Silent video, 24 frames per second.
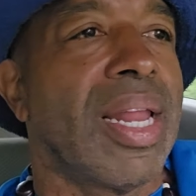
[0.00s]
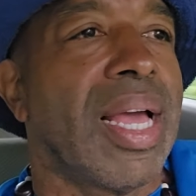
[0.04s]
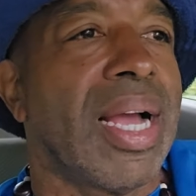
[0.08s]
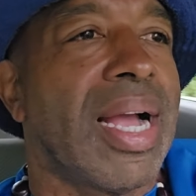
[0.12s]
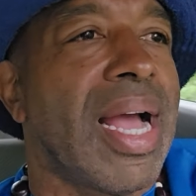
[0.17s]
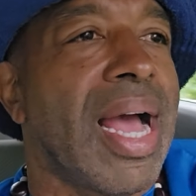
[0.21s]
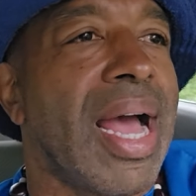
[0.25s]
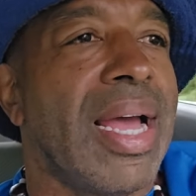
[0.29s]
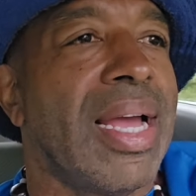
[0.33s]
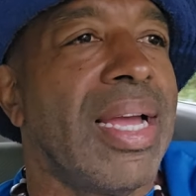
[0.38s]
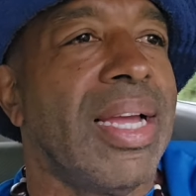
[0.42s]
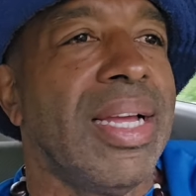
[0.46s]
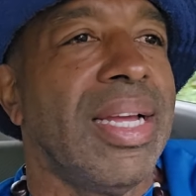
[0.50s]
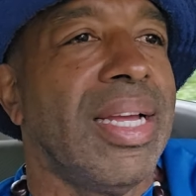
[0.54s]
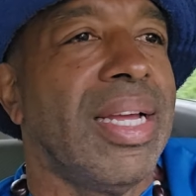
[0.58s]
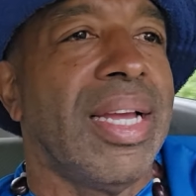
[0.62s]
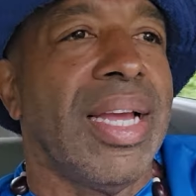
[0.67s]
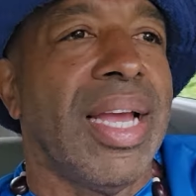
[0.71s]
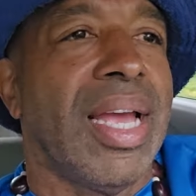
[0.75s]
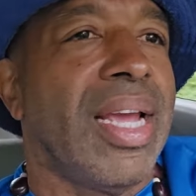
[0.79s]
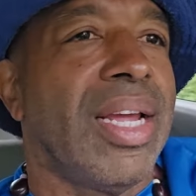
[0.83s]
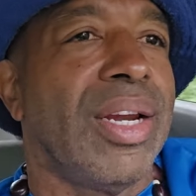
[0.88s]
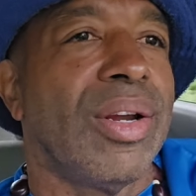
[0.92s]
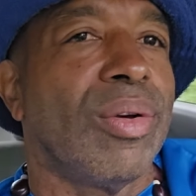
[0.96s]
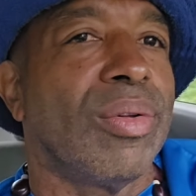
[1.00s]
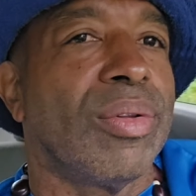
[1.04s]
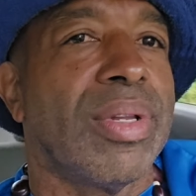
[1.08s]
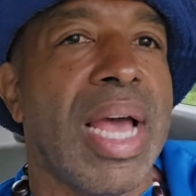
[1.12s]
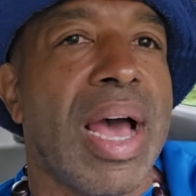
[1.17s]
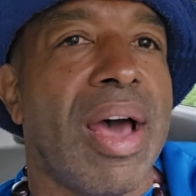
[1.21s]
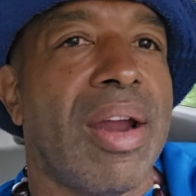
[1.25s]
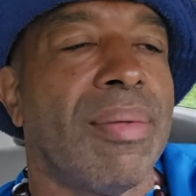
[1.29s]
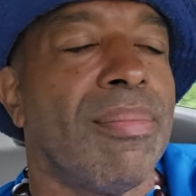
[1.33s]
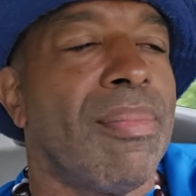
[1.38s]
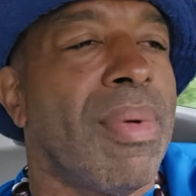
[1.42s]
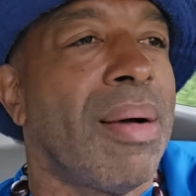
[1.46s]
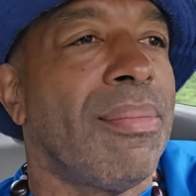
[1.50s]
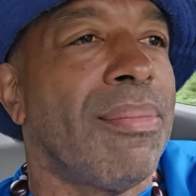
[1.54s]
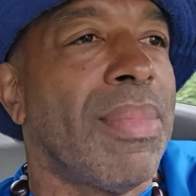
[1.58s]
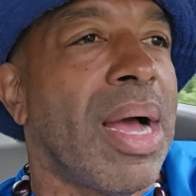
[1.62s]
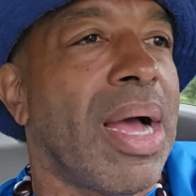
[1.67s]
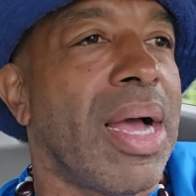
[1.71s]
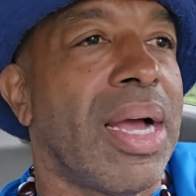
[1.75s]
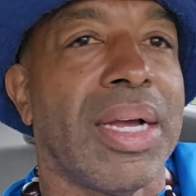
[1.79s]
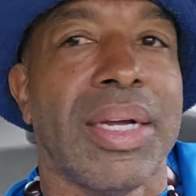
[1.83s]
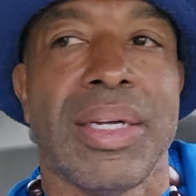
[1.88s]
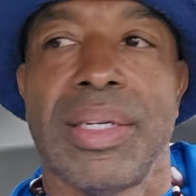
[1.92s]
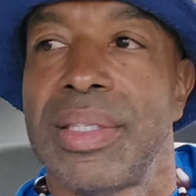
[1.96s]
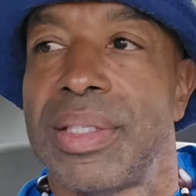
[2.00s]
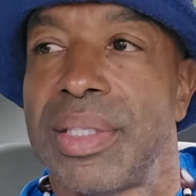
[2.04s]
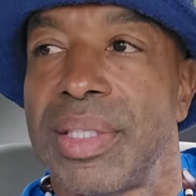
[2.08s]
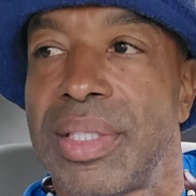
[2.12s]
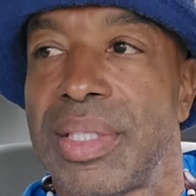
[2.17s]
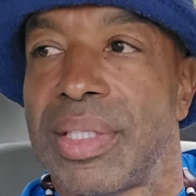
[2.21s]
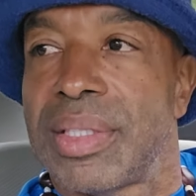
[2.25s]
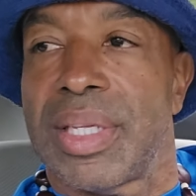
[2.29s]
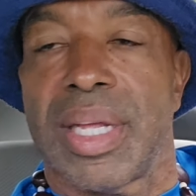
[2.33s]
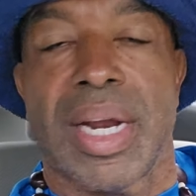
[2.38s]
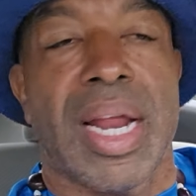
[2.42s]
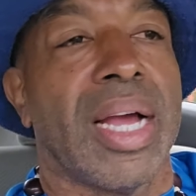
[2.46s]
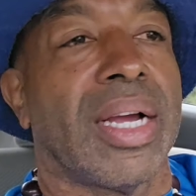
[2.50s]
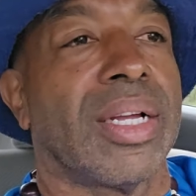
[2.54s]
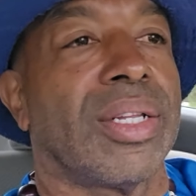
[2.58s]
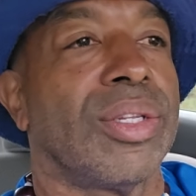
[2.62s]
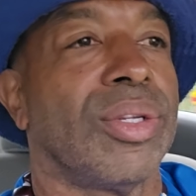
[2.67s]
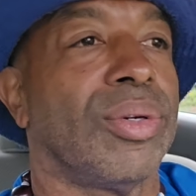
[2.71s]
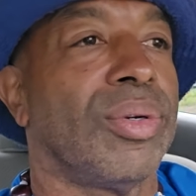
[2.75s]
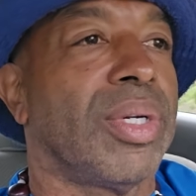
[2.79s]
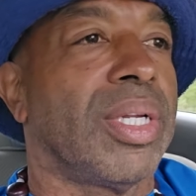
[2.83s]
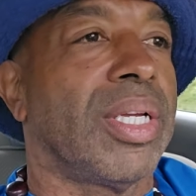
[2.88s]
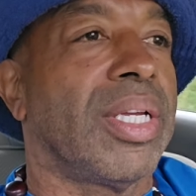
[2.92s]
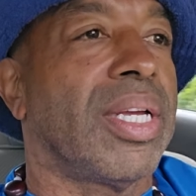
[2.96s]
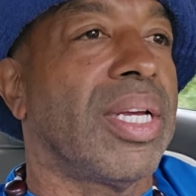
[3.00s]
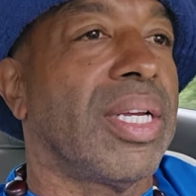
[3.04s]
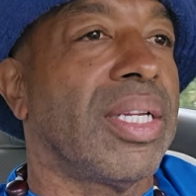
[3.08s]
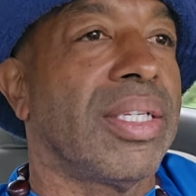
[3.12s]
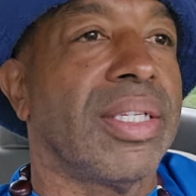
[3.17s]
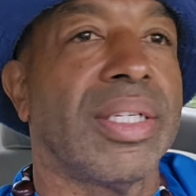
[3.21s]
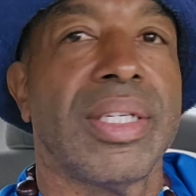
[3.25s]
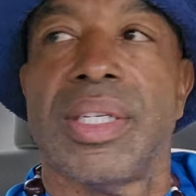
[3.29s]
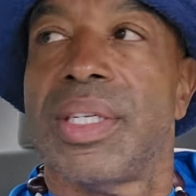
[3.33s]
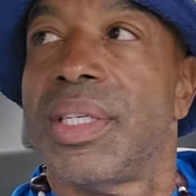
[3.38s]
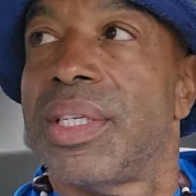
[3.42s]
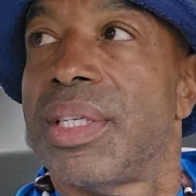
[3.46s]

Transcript: Like I ain't no doubt in my mind that I could do it again.